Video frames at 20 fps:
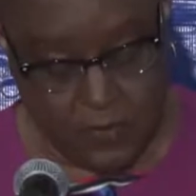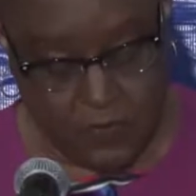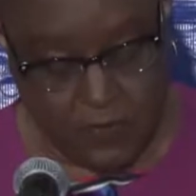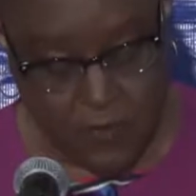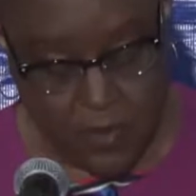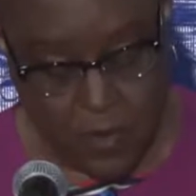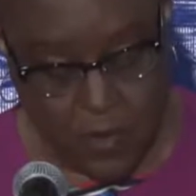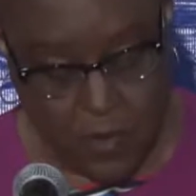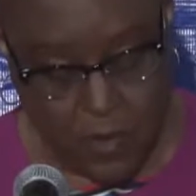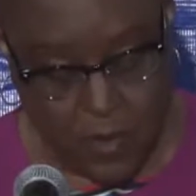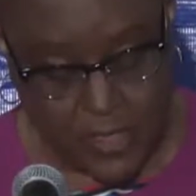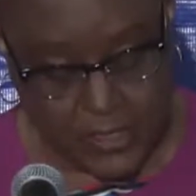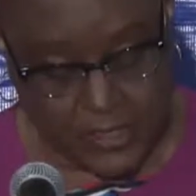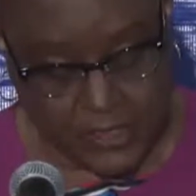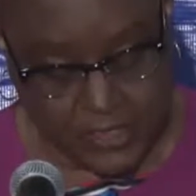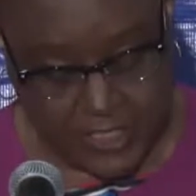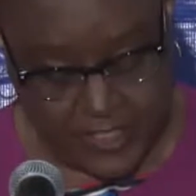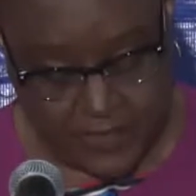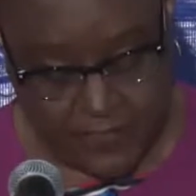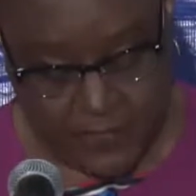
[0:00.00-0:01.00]
for our
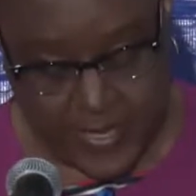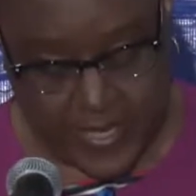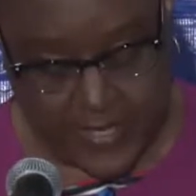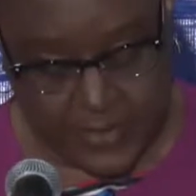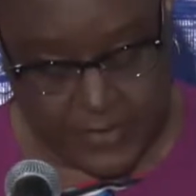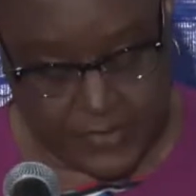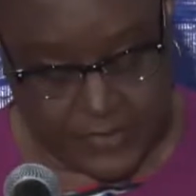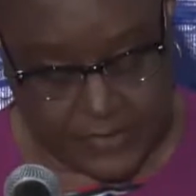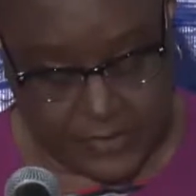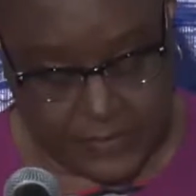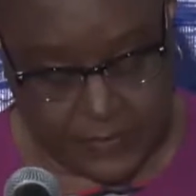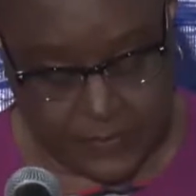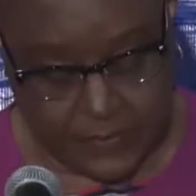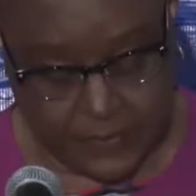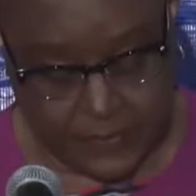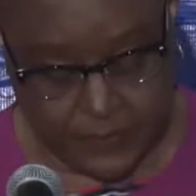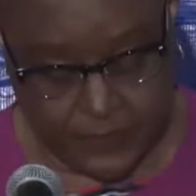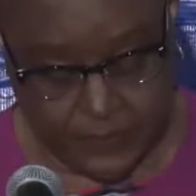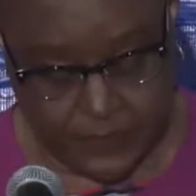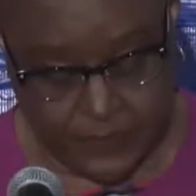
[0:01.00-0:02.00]
achievements,
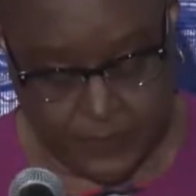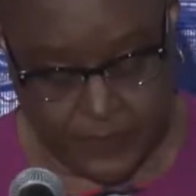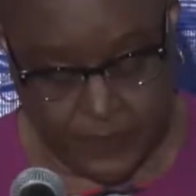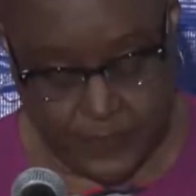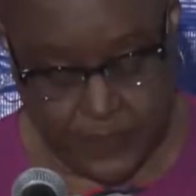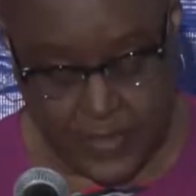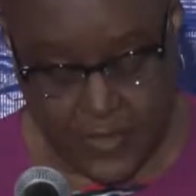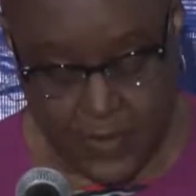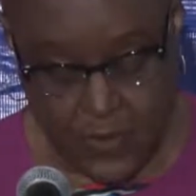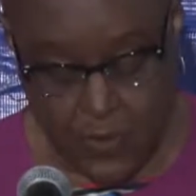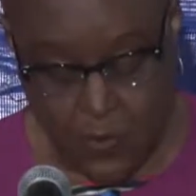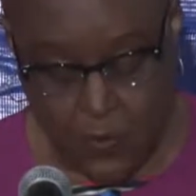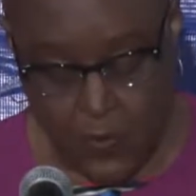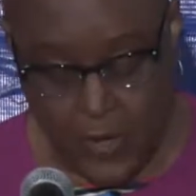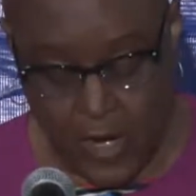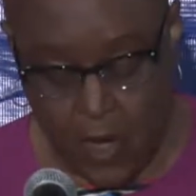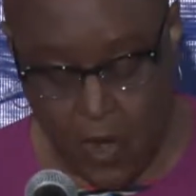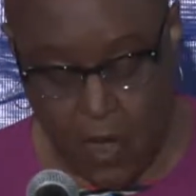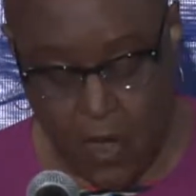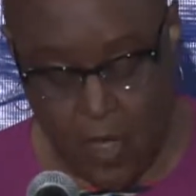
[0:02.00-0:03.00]

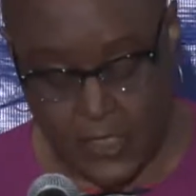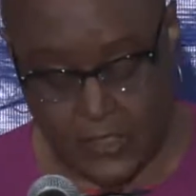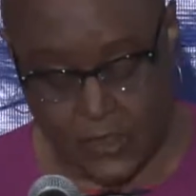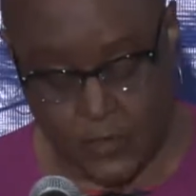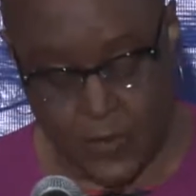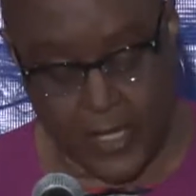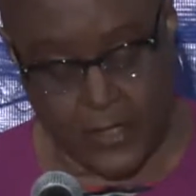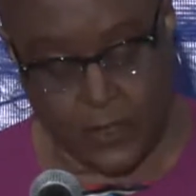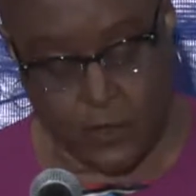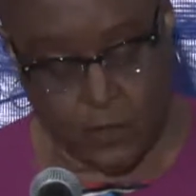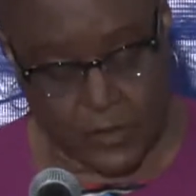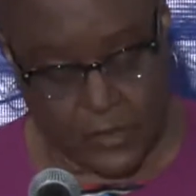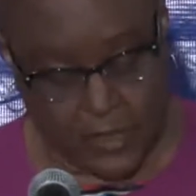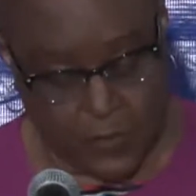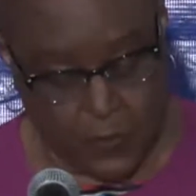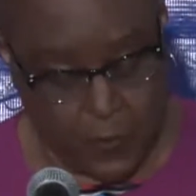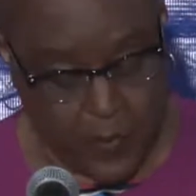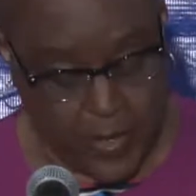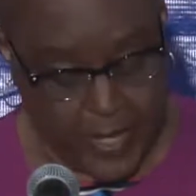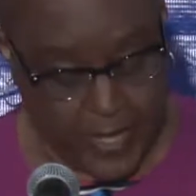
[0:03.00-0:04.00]
we are also
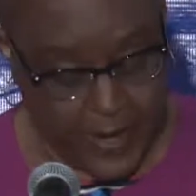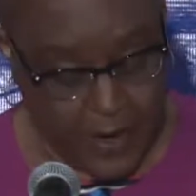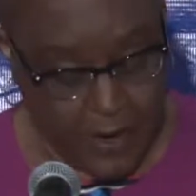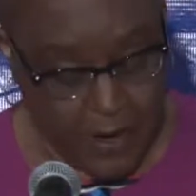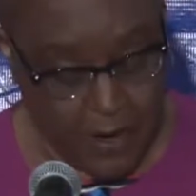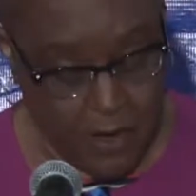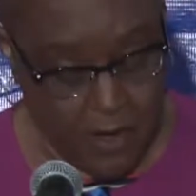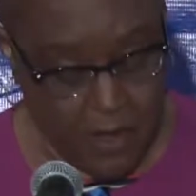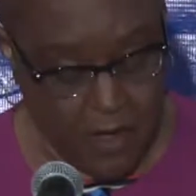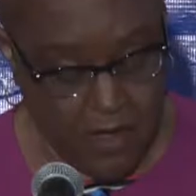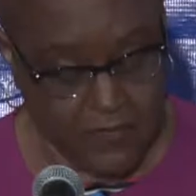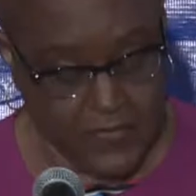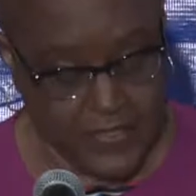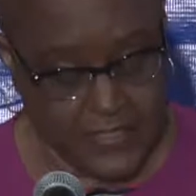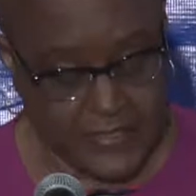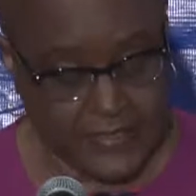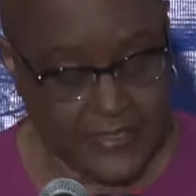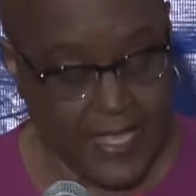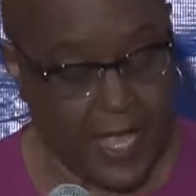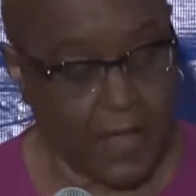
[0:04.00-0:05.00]
acutely aware of
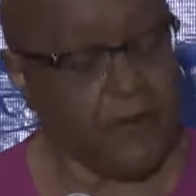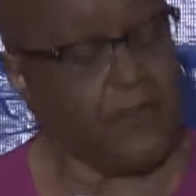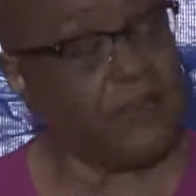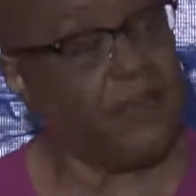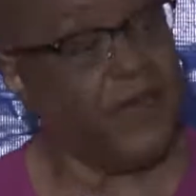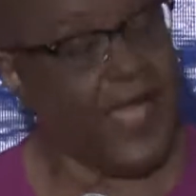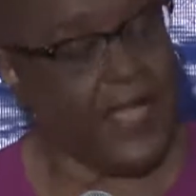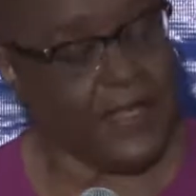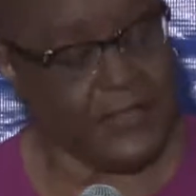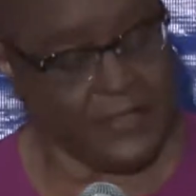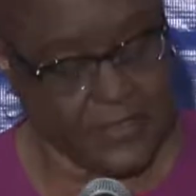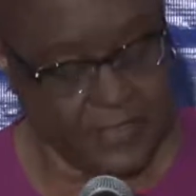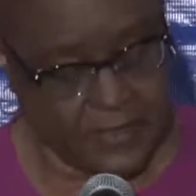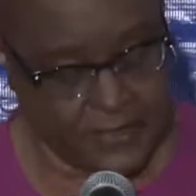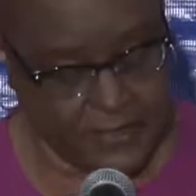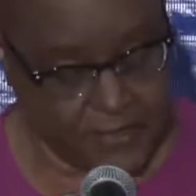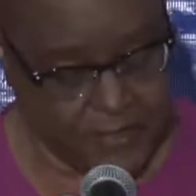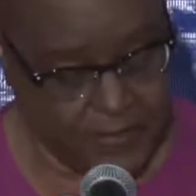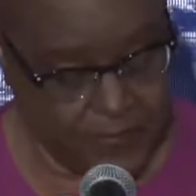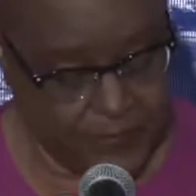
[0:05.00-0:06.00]
the
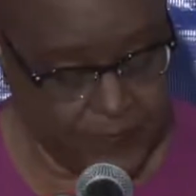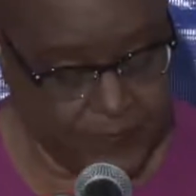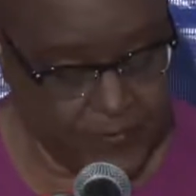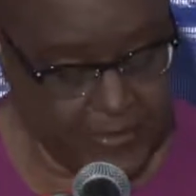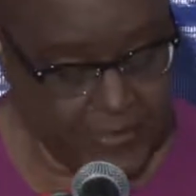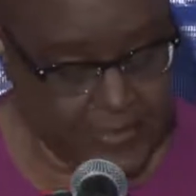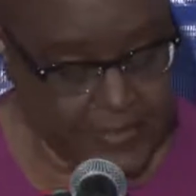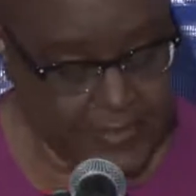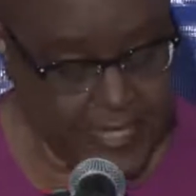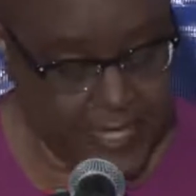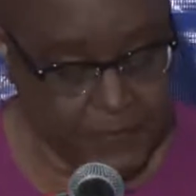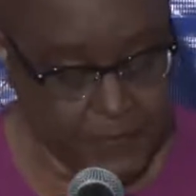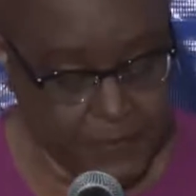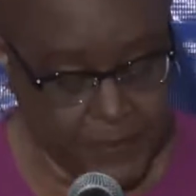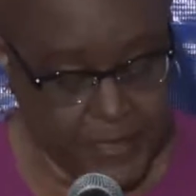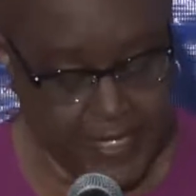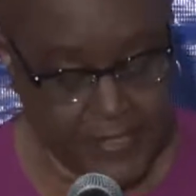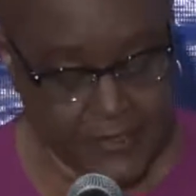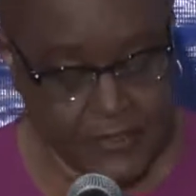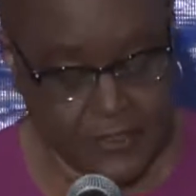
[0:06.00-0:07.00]
sacrifices that
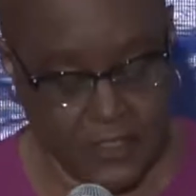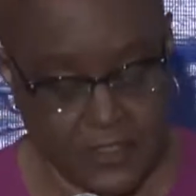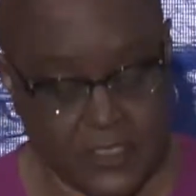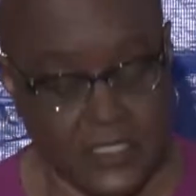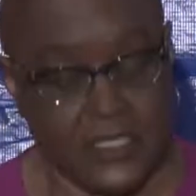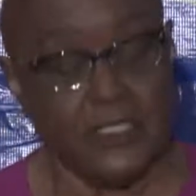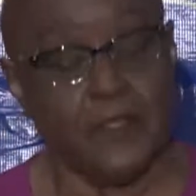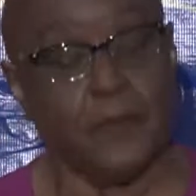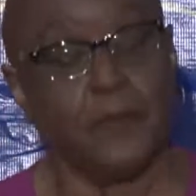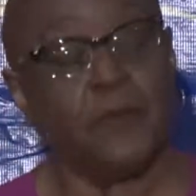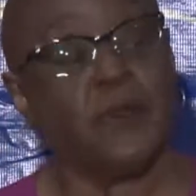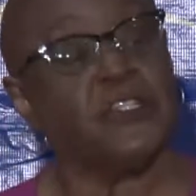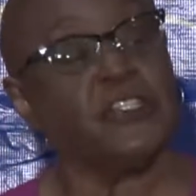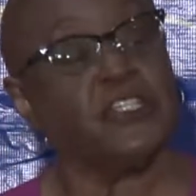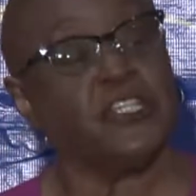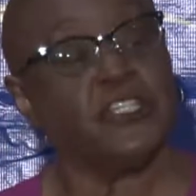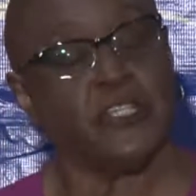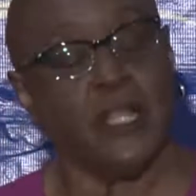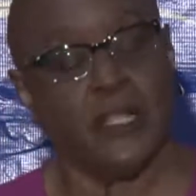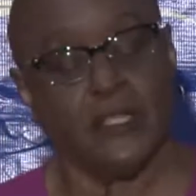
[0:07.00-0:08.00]
place us in the
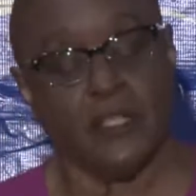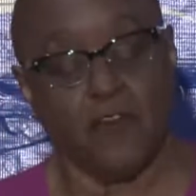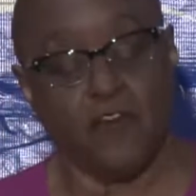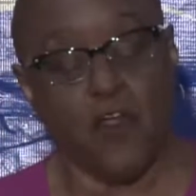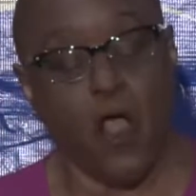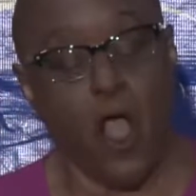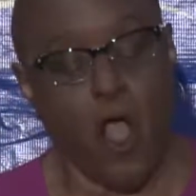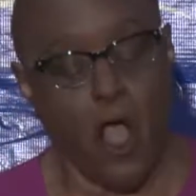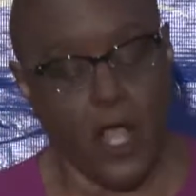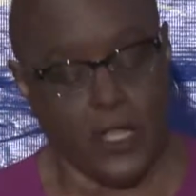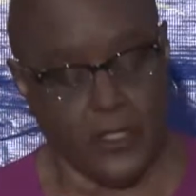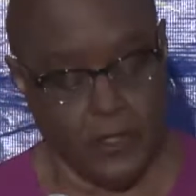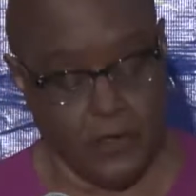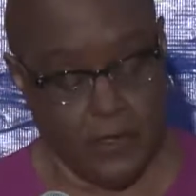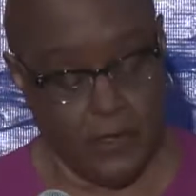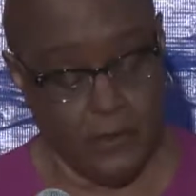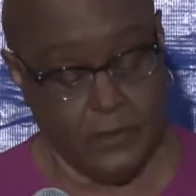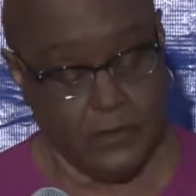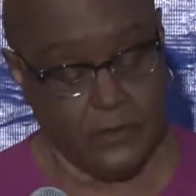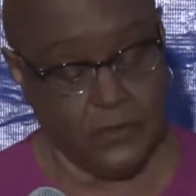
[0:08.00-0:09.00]
position of
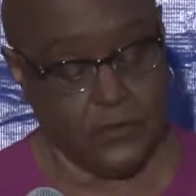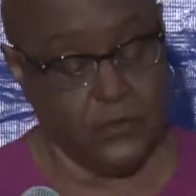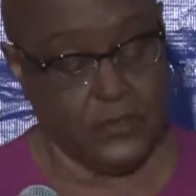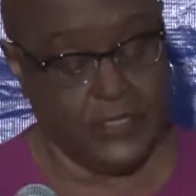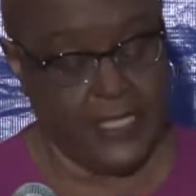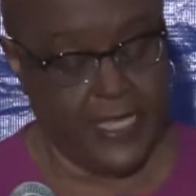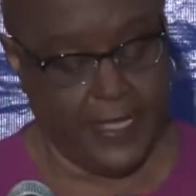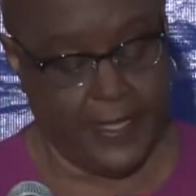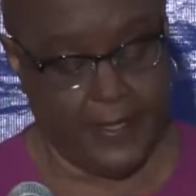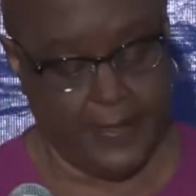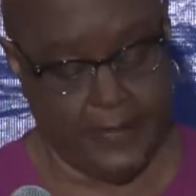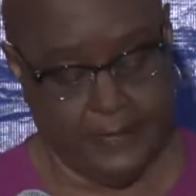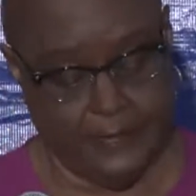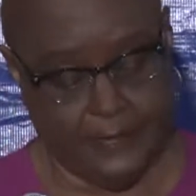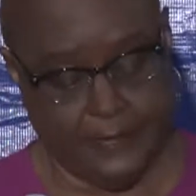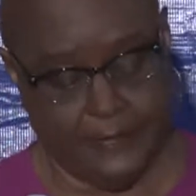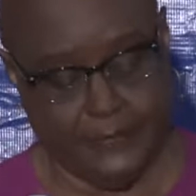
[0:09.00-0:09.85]
honor today.